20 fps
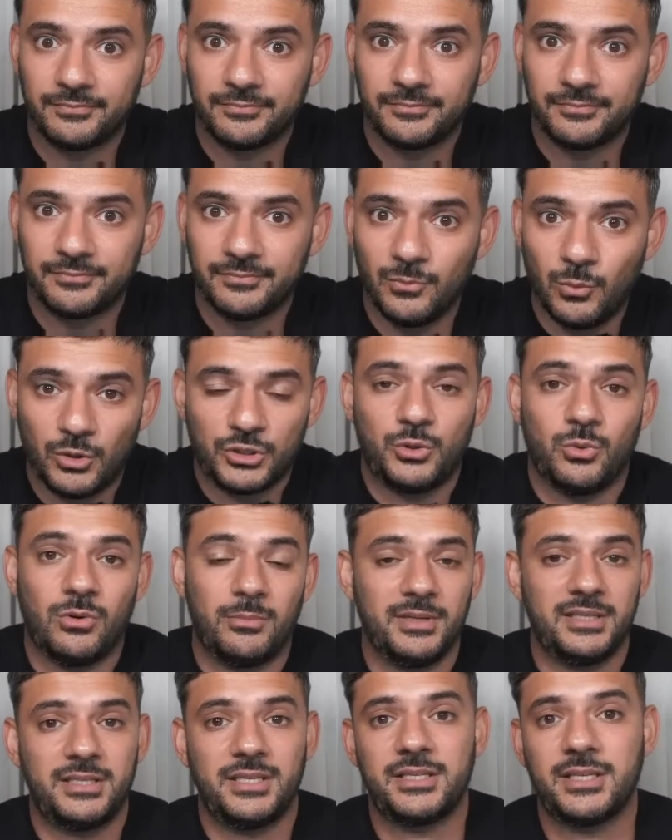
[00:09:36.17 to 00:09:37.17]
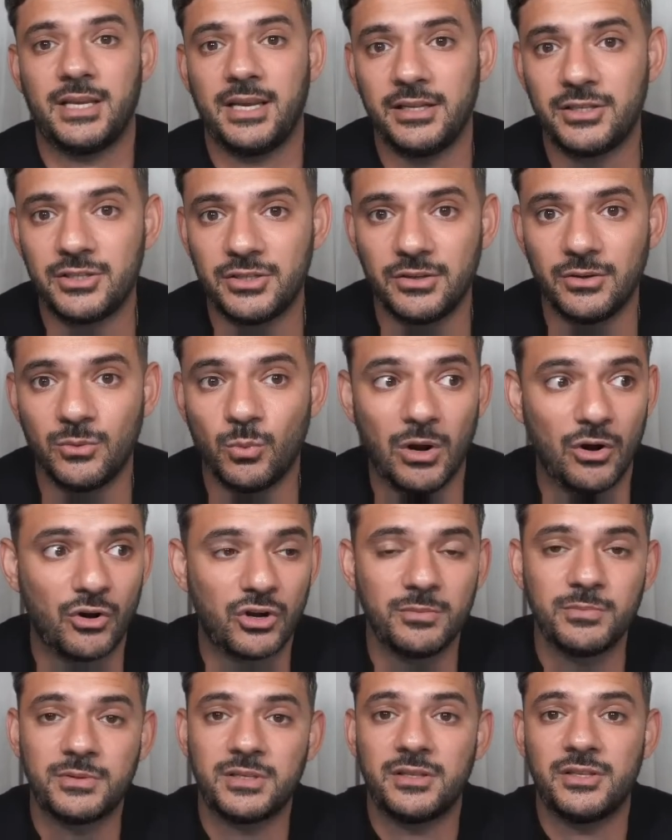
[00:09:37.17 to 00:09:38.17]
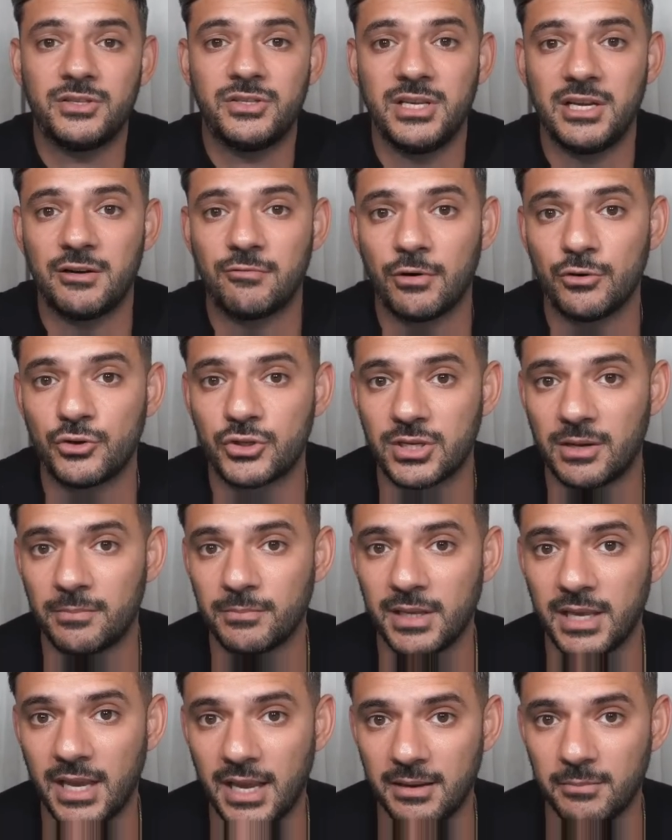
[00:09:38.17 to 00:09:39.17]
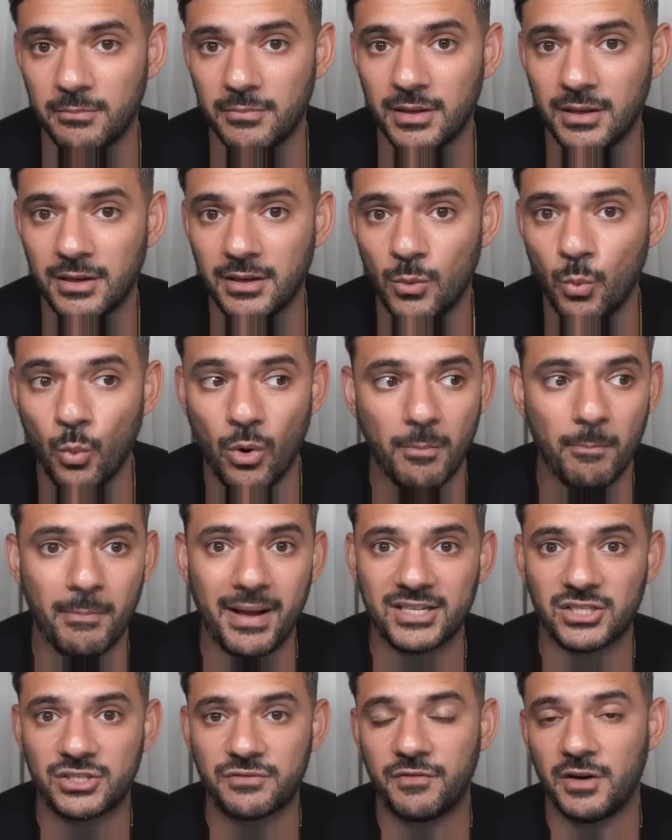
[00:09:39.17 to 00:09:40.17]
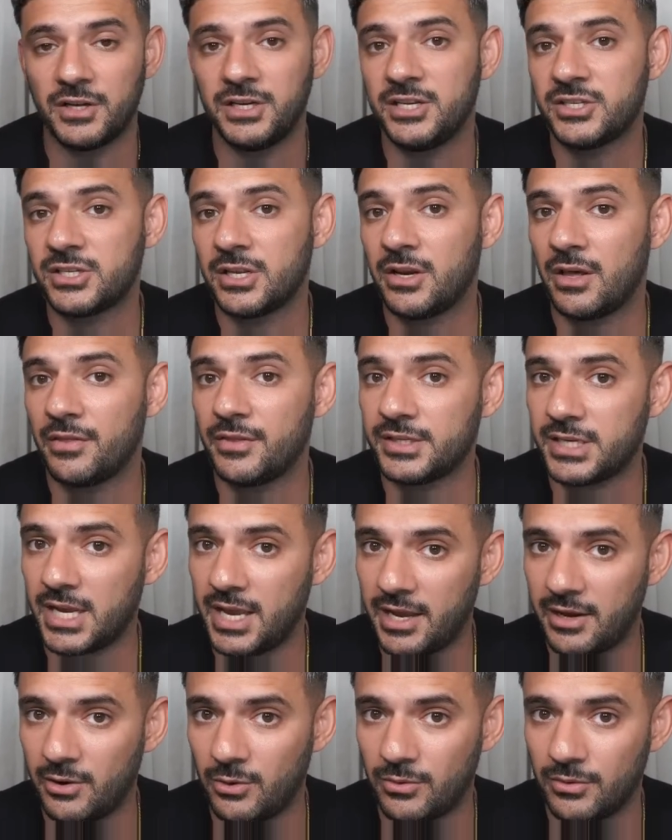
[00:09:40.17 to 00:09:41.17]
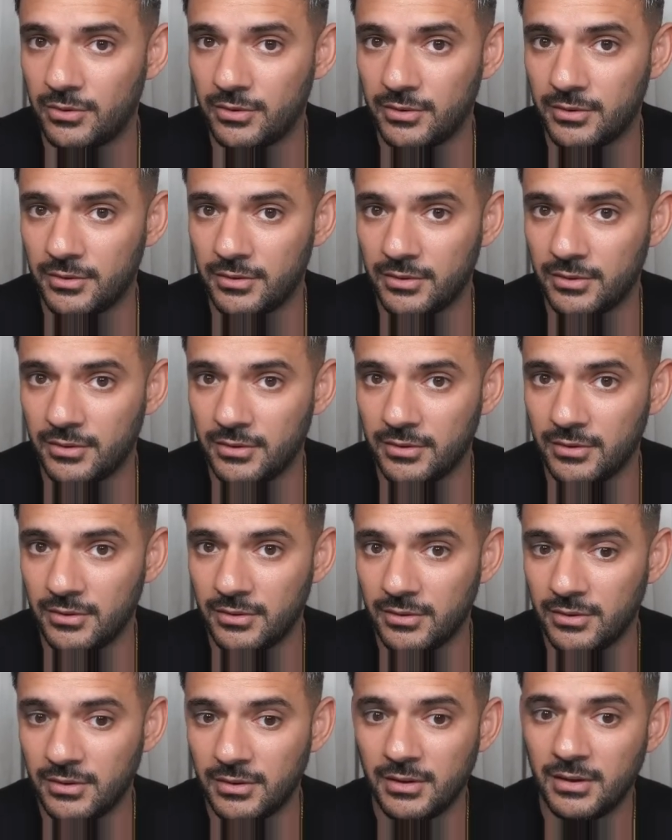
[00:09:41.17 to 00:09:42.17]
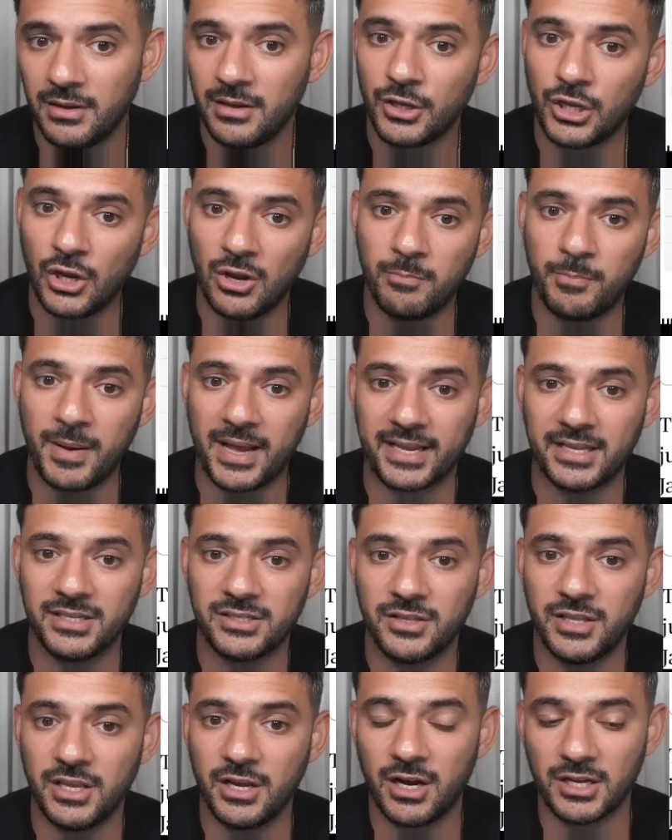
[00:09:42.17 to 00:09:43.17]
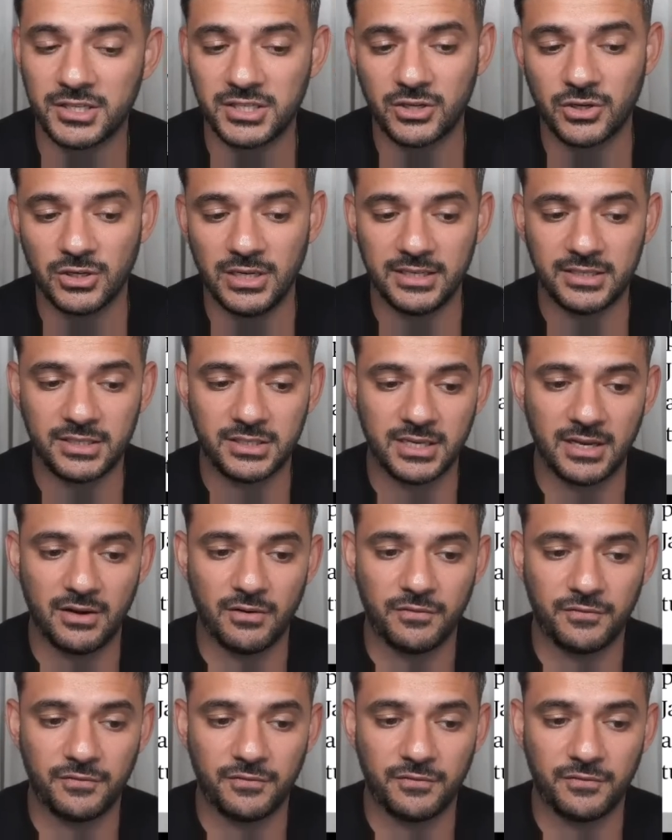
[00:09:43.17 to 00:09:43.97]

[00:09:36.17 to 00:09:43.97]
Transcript: What do you want me to say to you? Welcome to the zero-sum game. One man's fun is another's hell. Going back into the article itself,